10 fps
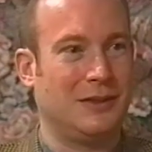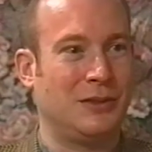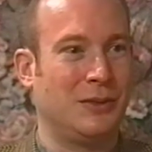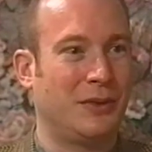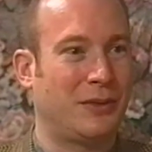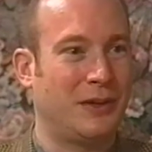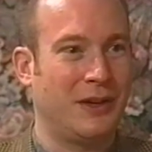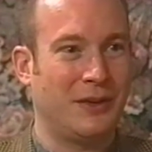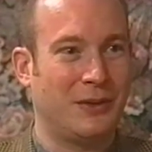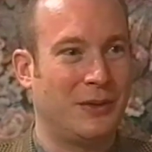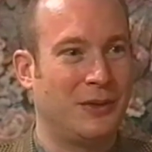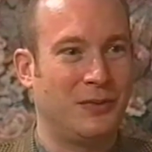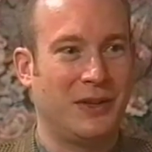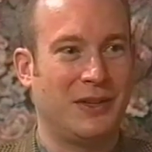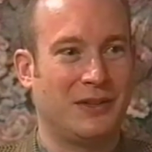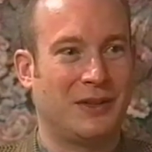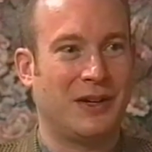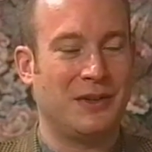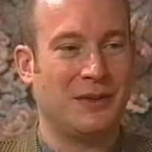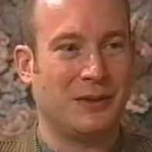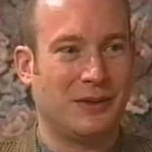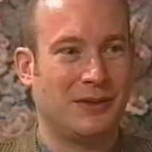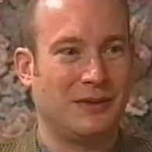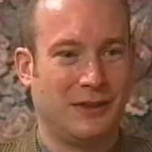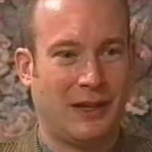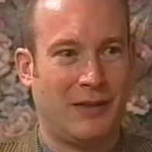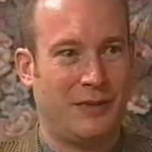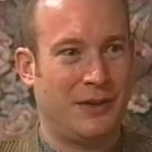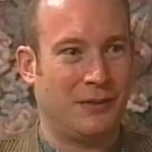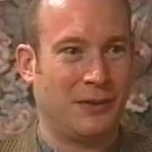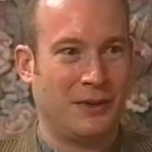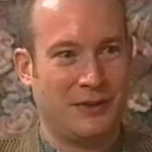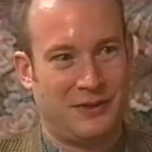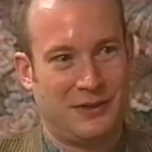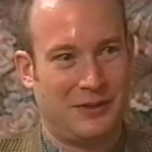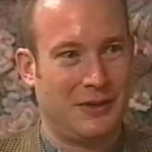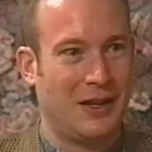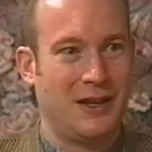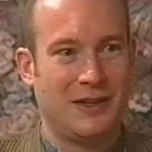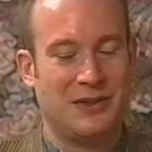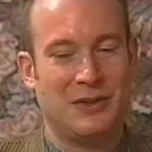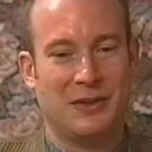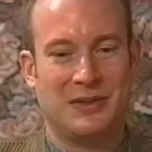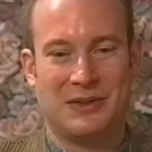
two or three other horn players around you who are, have their roles to do.